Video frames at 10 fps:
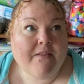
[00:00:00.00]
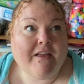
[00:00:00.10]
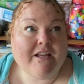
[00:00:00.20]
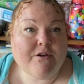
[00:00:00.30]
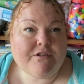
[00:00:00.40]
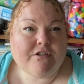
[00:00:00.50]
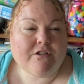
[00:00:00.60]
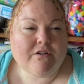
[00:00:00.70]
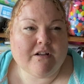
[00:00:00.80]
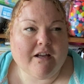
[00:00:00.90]
they used to
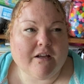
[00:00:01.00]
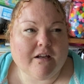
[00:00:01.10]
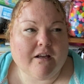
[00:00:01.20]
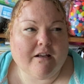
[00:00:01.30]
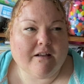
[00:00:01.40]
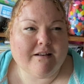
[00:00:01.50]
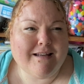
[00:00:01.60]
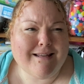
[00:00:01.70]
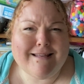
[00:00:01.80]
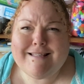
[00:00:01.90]
do like
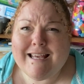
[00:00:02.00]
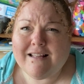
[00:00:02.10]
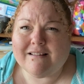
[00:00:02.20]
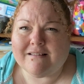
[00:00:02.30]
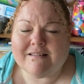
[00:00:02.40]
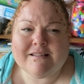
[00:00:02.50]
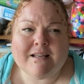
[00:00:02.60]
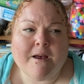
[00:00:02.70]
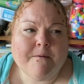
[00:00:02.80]
near the tills,